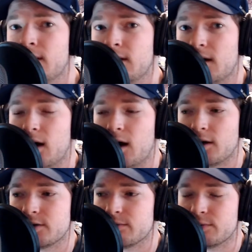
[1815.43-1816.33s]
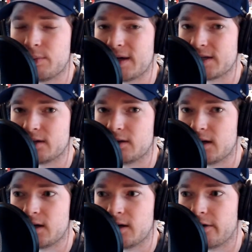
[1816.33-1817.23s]
to
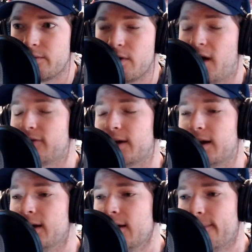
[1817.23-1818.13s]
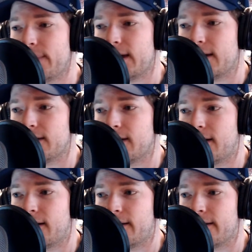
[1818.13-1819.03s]
basically nothing in
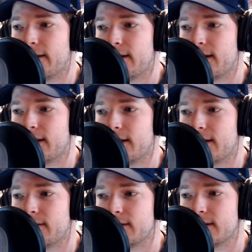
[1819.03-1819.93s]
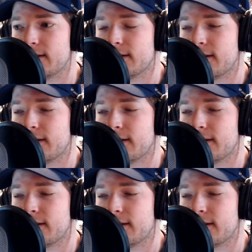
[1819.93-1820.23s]
the